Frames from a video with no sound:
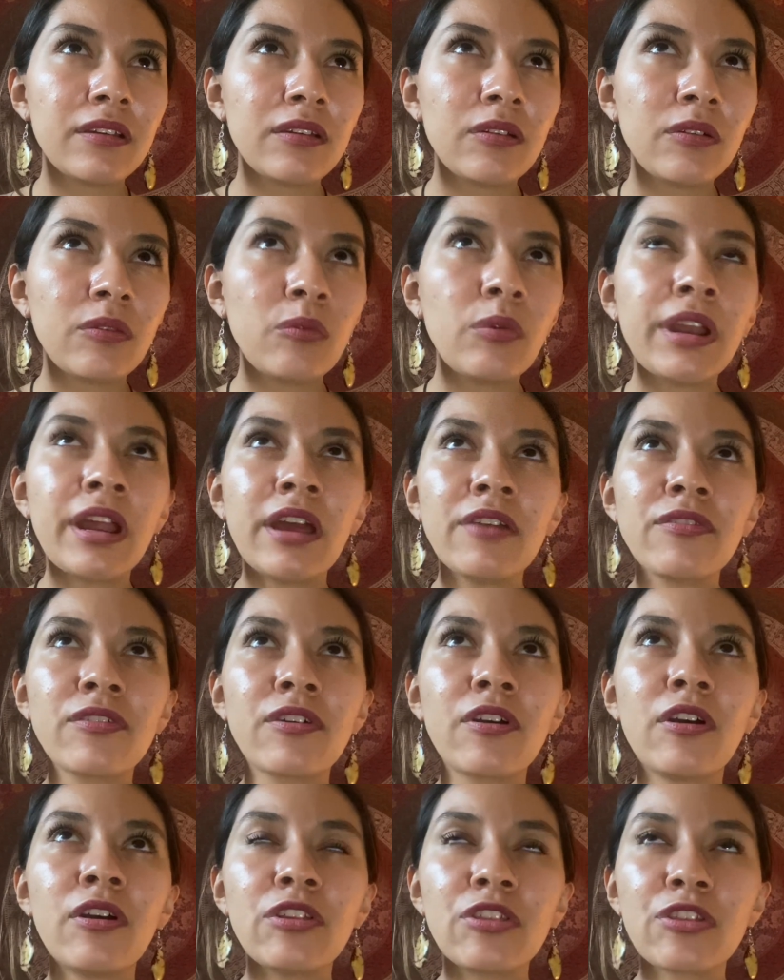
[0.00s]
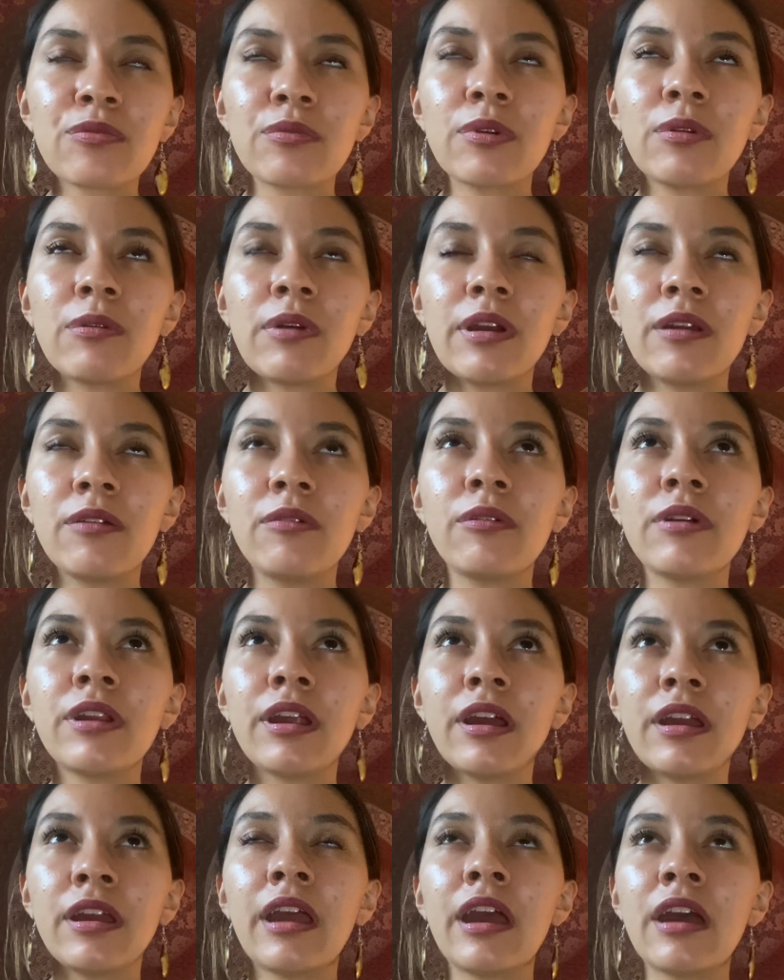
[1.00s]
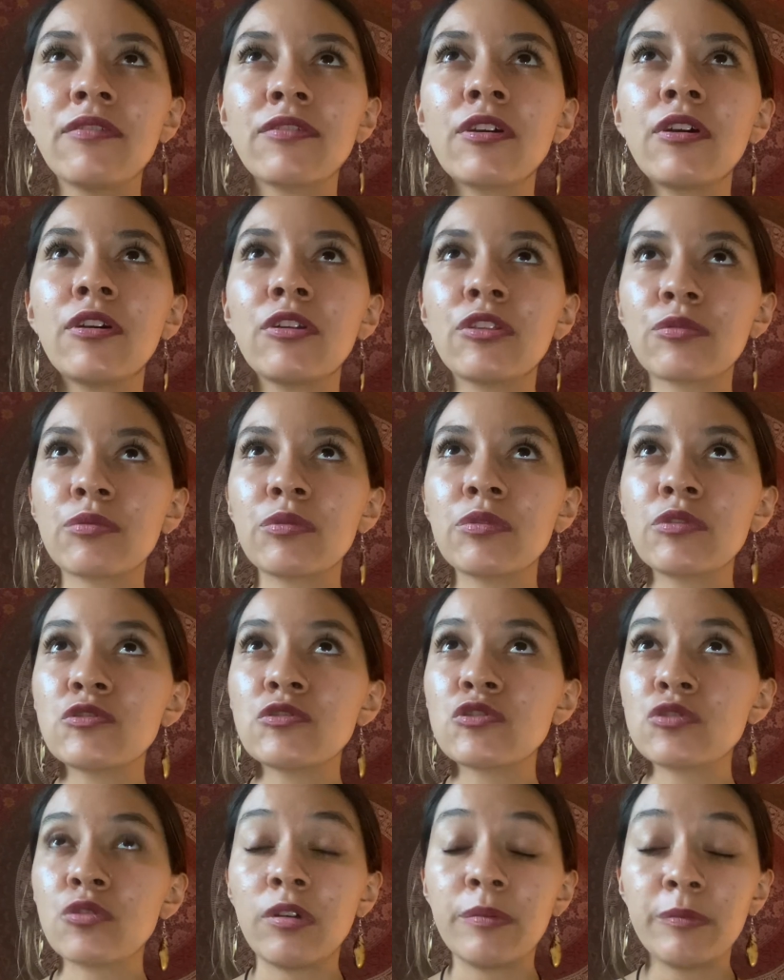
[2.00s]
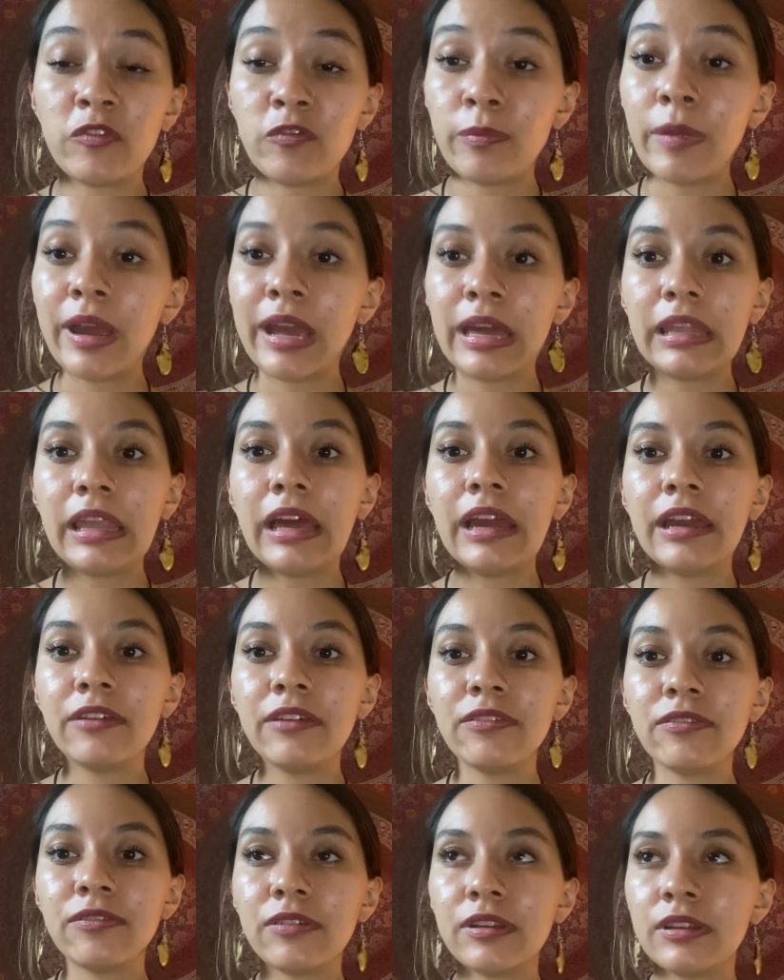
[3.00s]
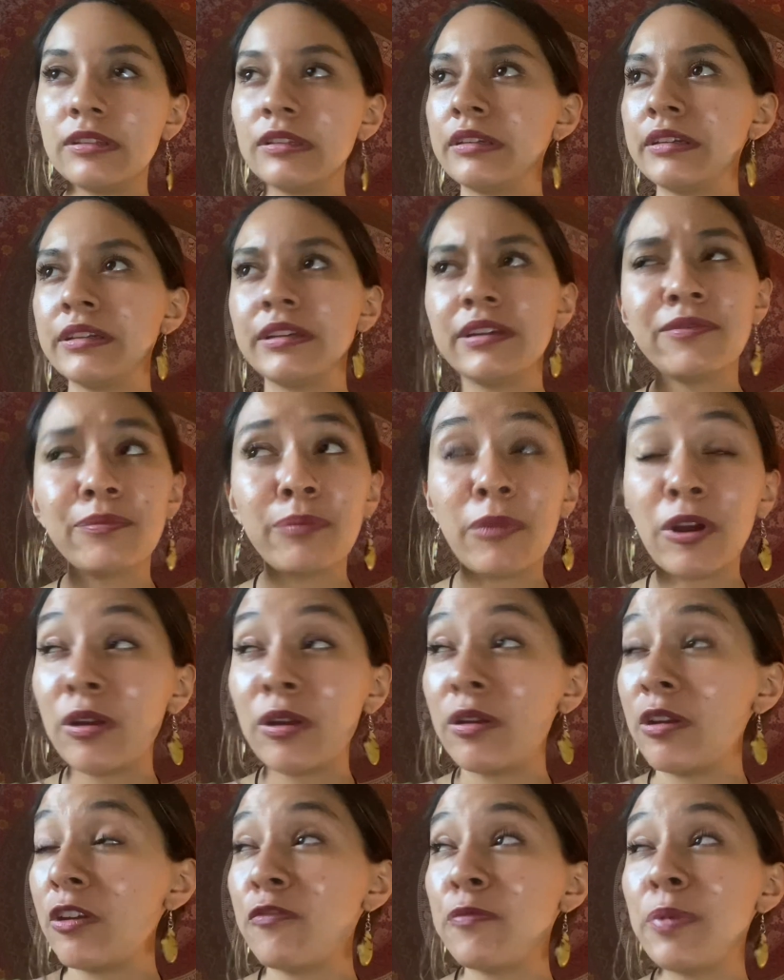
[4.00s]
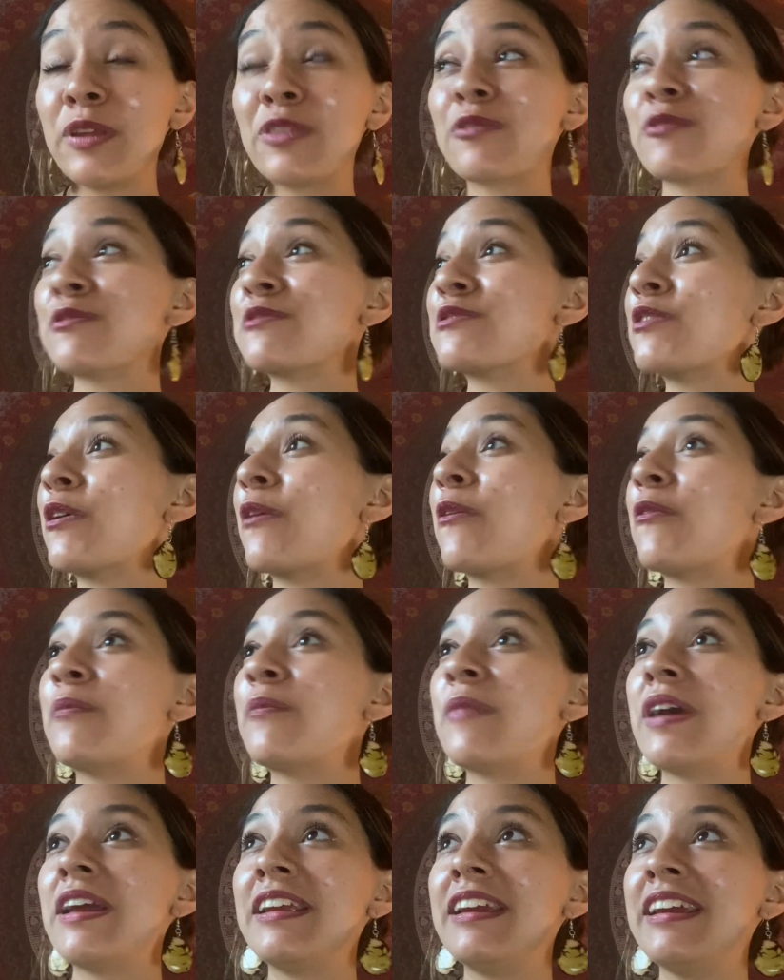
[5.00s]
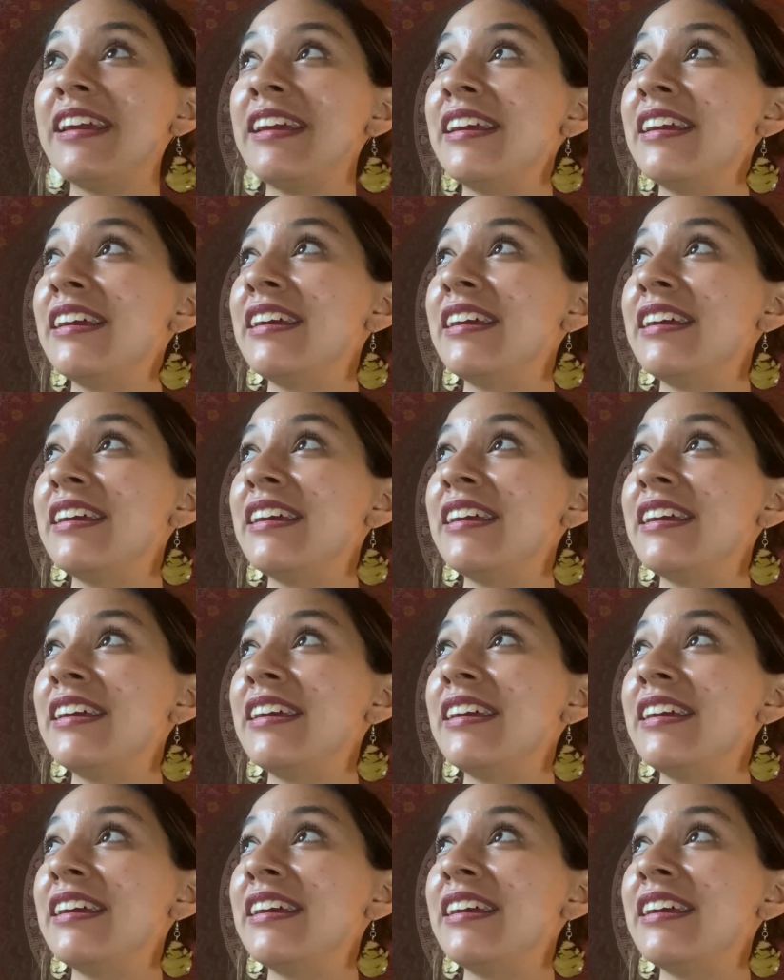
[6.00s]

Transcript: when I've gone through it, when I have gone through the storm of my life, and I've been through so many